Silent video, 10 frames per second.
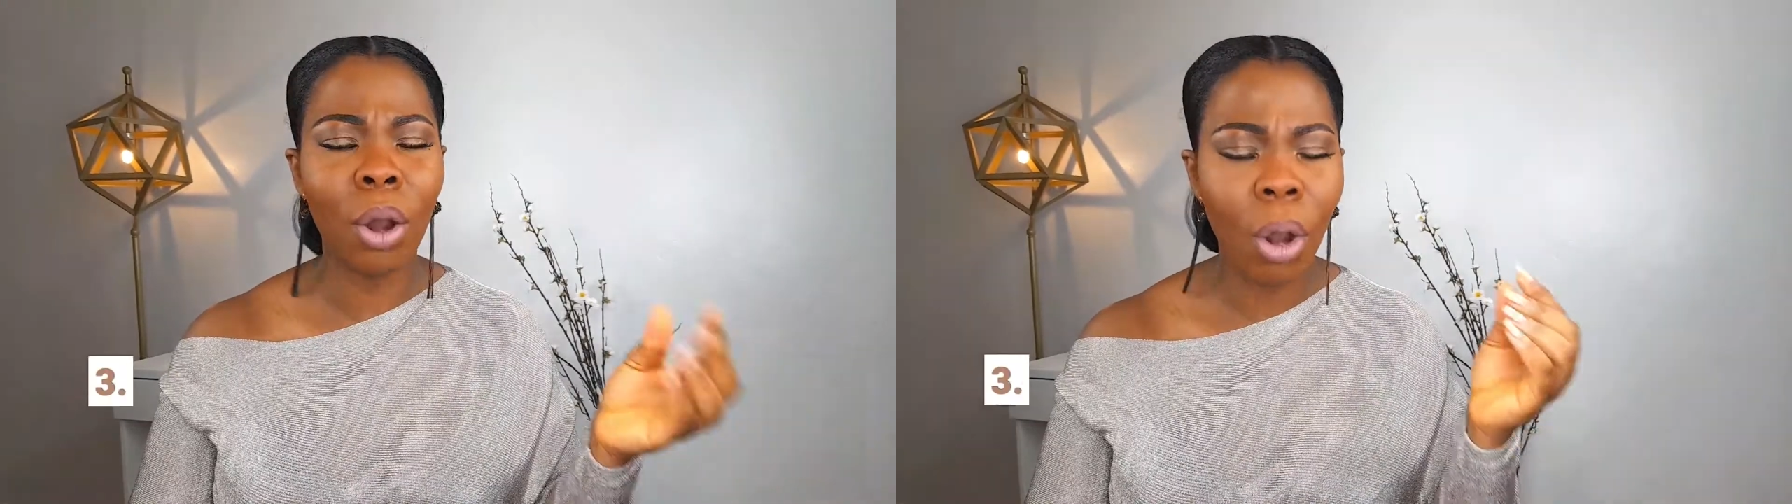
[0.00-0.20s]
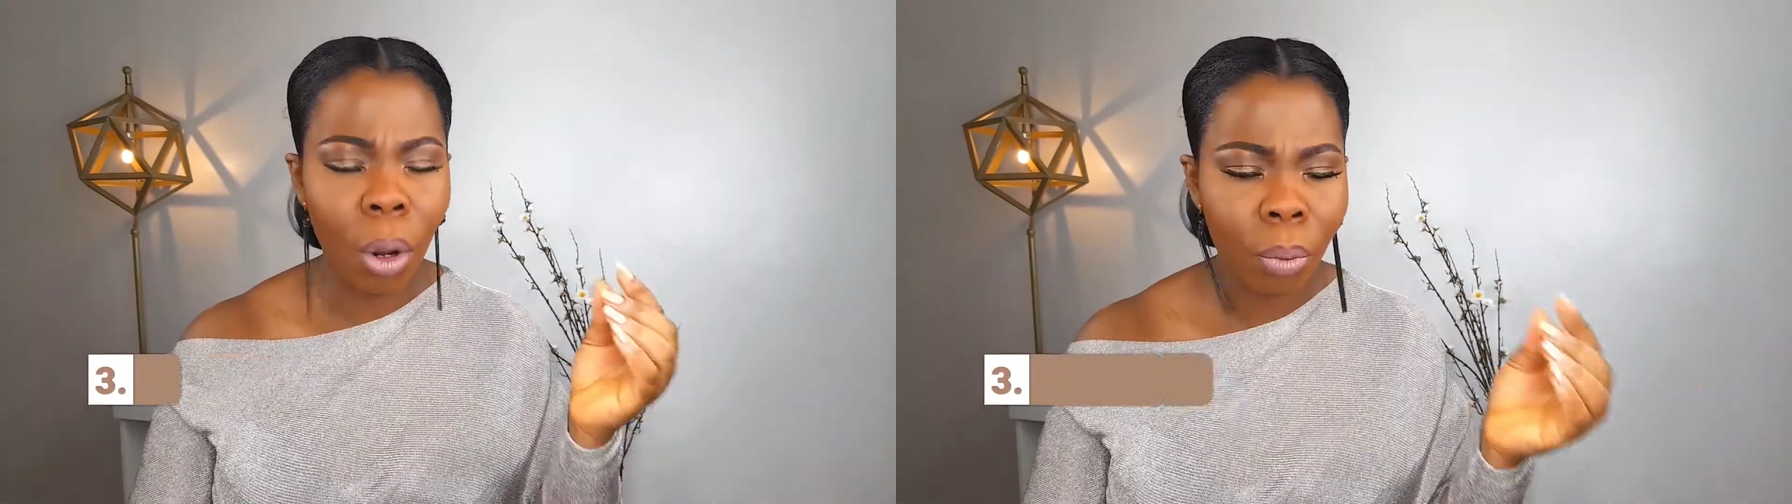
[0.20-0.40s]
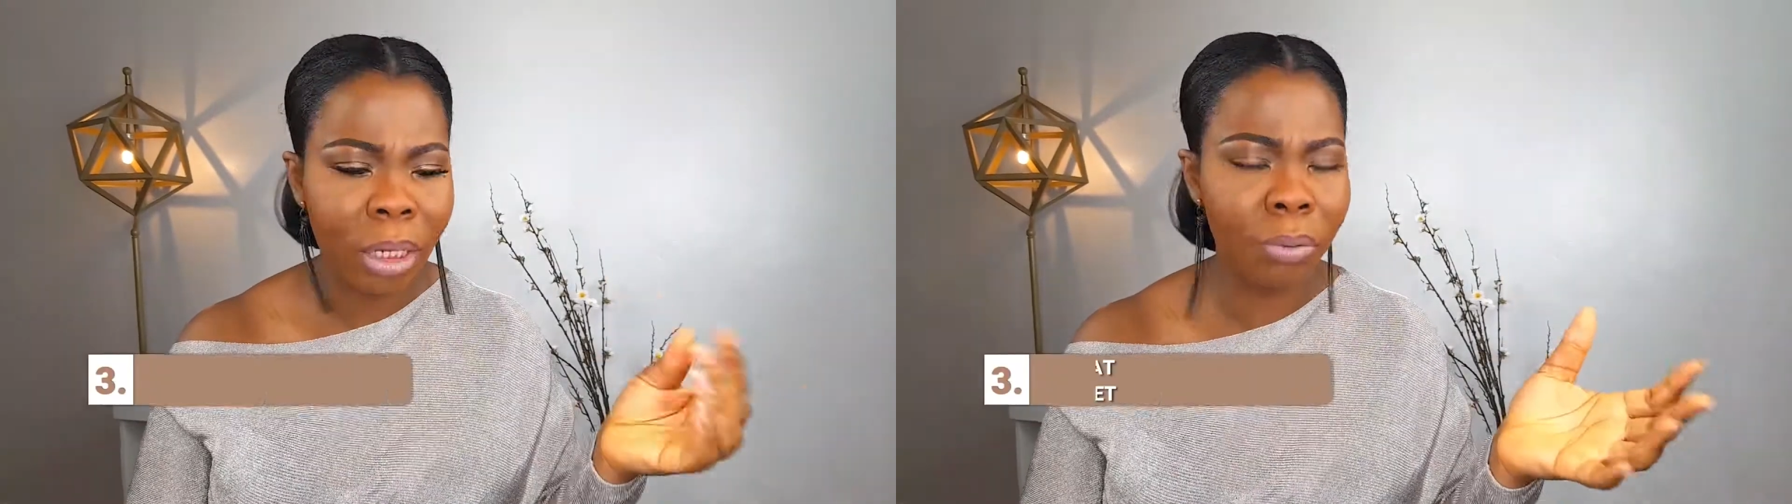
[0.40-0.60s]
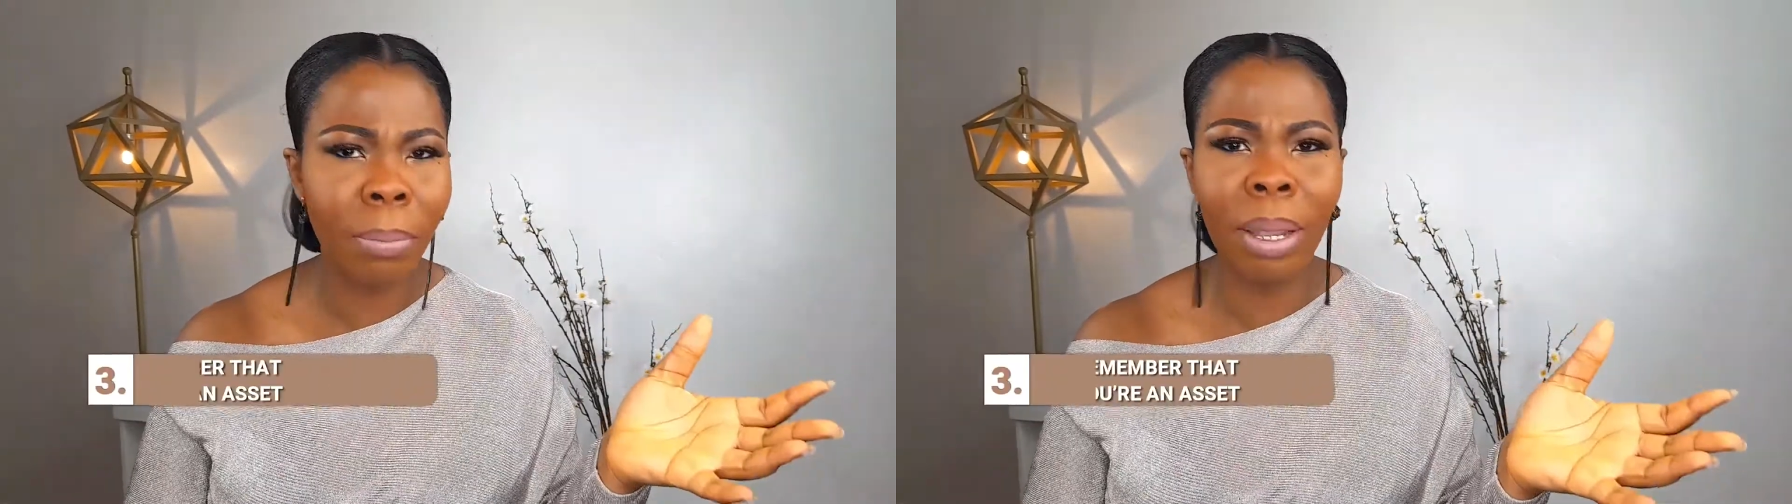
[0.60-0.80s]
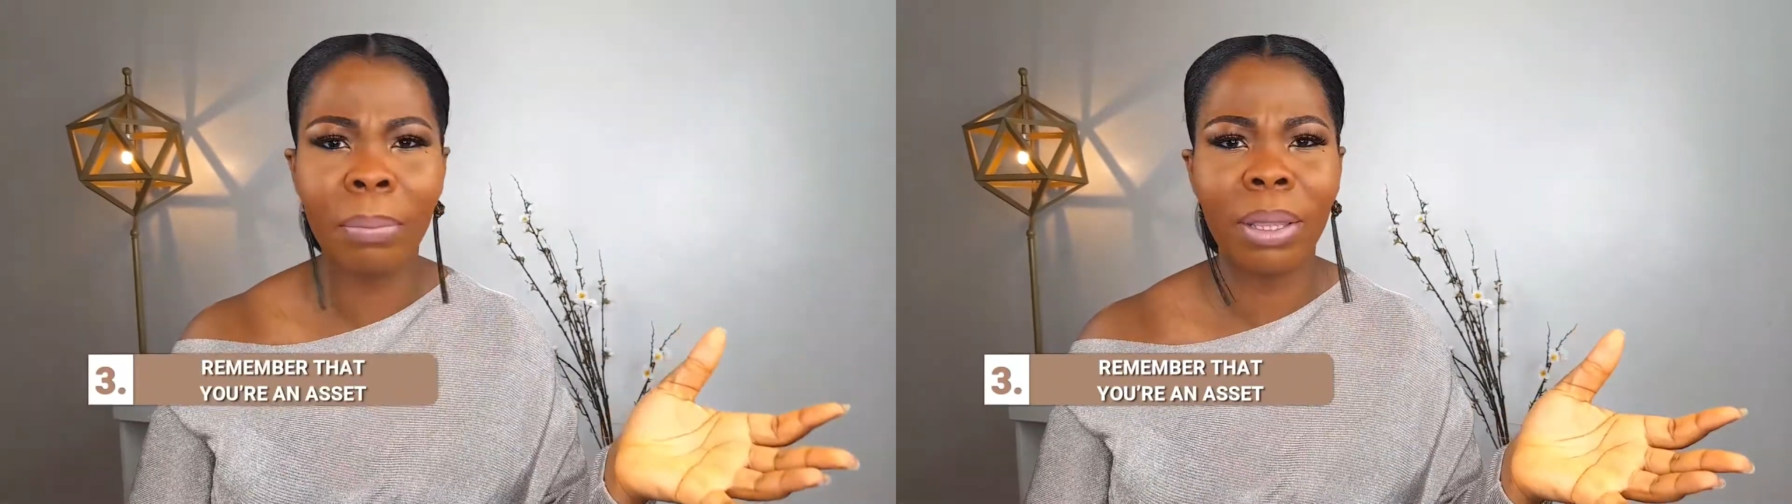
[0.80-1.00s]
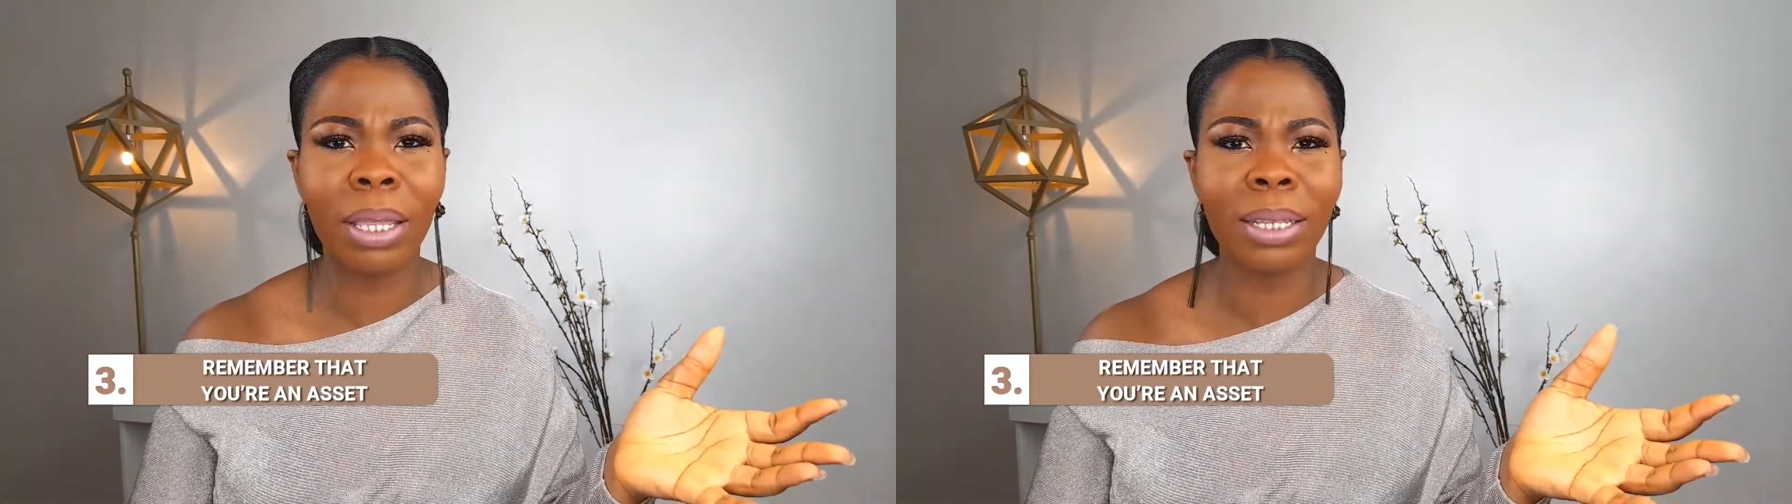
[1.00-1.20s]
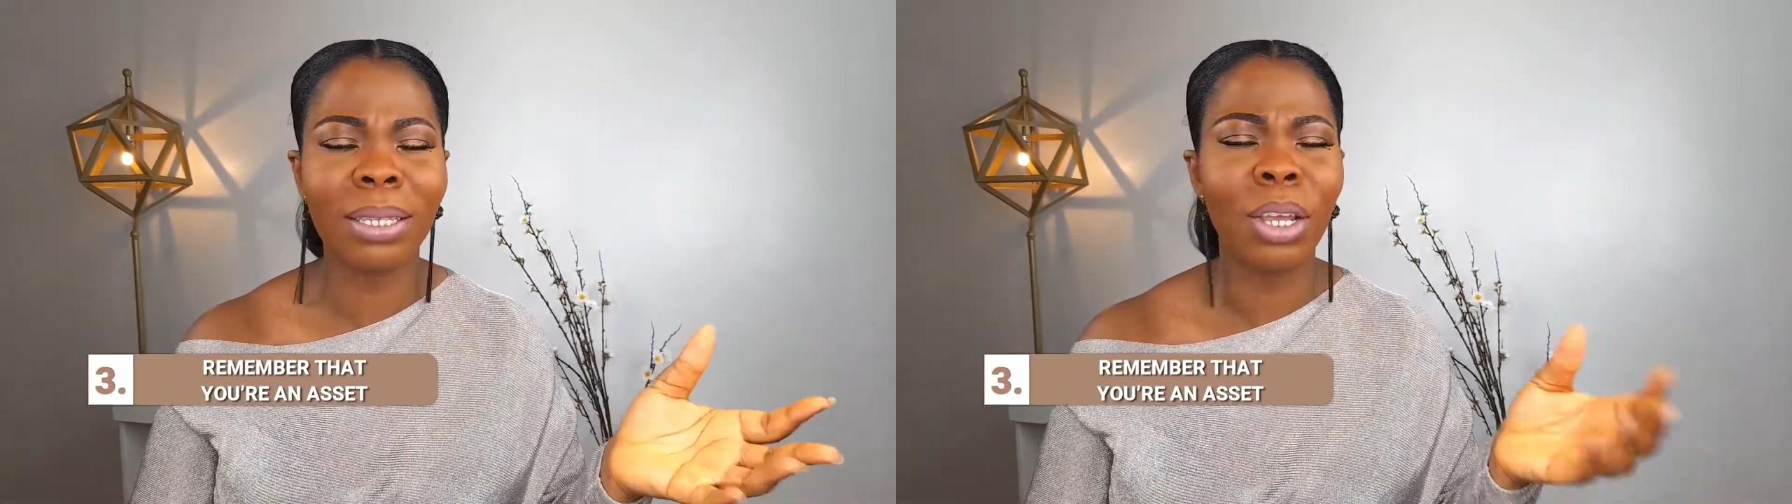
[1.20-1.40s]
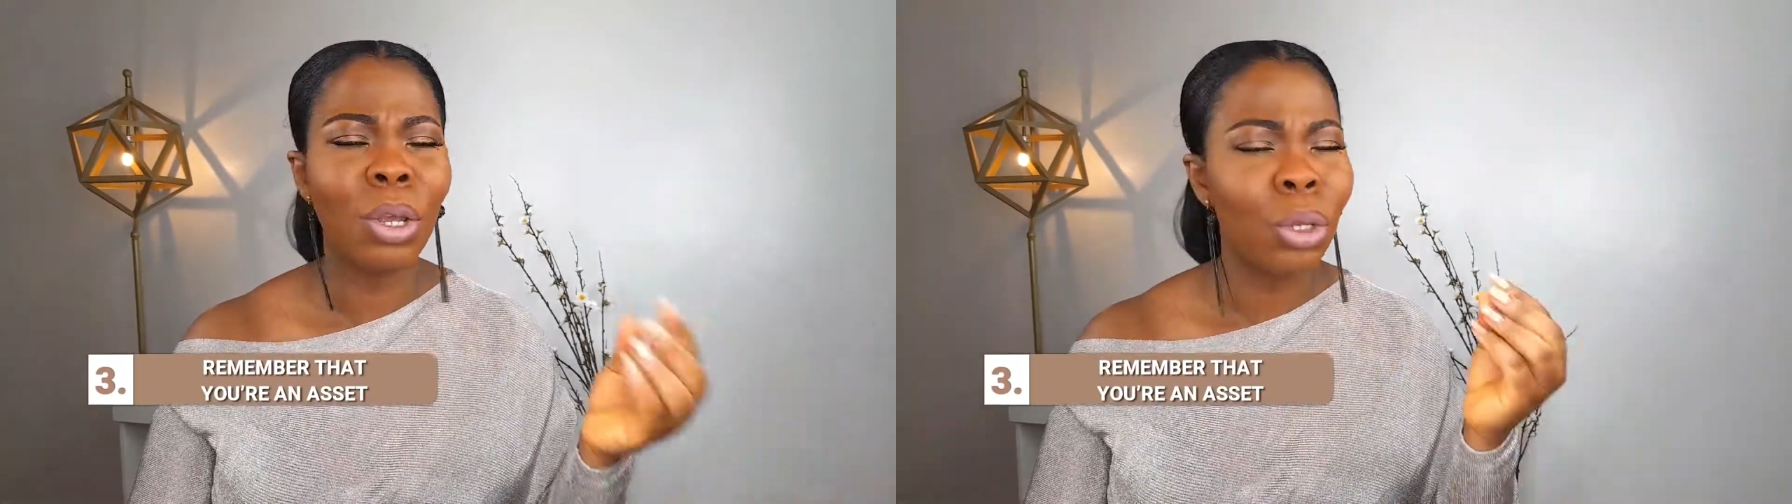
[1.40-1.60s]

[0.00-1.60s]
Always remember this.